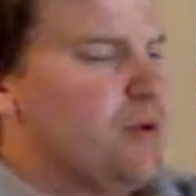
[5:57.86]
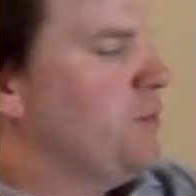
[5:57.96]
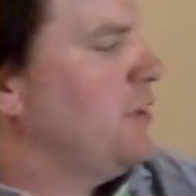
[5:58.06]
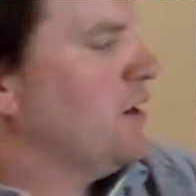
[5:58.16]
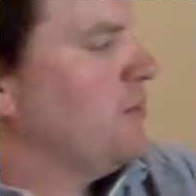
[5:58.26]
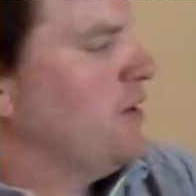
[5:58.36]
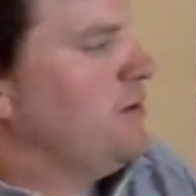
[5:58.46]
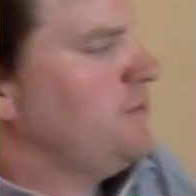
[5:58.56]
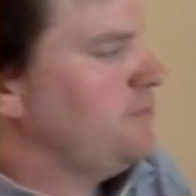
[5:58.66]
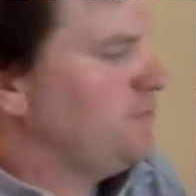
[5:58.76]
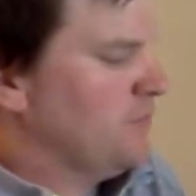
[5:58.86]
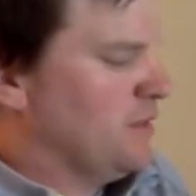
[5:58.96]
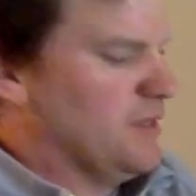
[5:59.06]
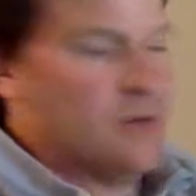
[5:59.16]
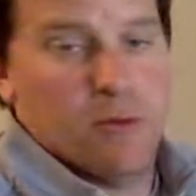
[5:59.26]
were to plug them in,
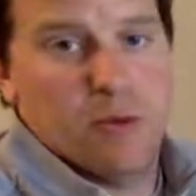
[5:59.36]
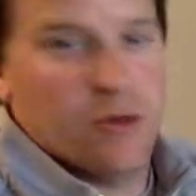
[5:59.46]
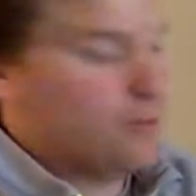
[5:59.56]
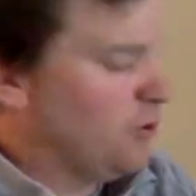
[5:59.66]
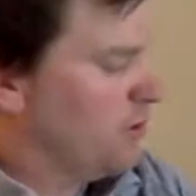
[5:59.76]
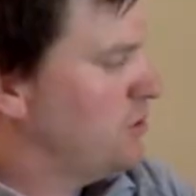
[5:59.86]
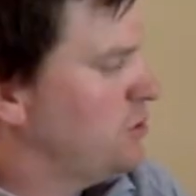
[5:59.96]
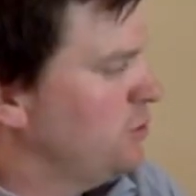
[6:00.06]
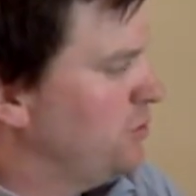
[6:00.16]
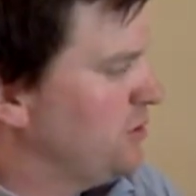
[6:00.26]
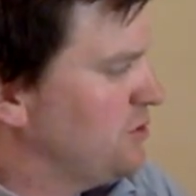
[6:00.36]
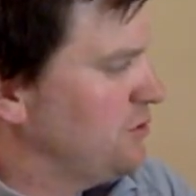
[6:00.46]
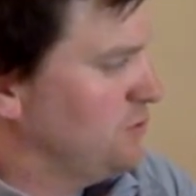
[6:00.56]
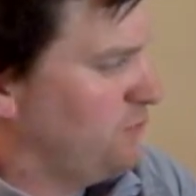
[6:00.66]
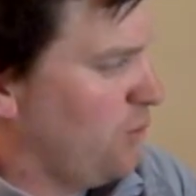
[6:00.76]
they would both work. 2 plus
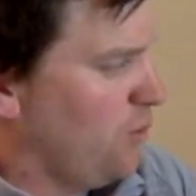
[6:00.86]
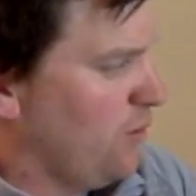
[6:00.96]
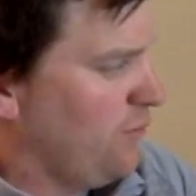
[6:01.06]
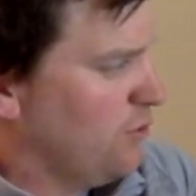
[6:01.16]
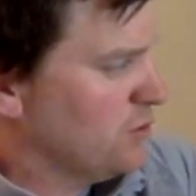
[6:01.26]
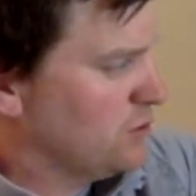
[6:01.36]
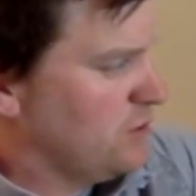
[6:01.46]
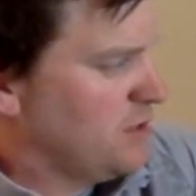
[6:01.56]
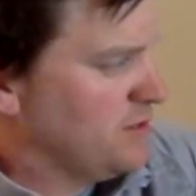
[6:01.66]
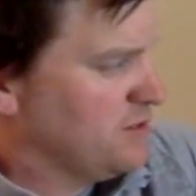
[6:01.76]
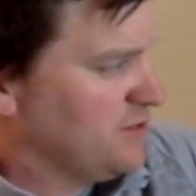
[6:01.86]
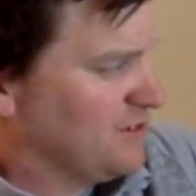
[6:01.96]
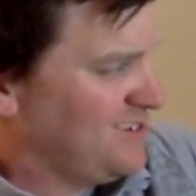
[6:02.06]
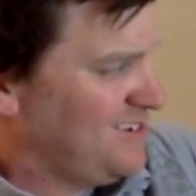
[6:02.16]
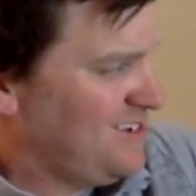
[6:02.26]
2 is 4. 4 squared is
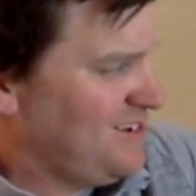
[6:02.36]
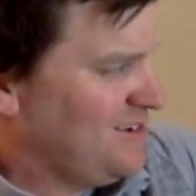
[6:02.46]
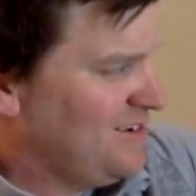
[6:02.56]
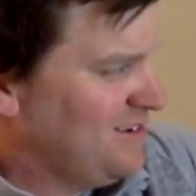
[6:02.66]
16.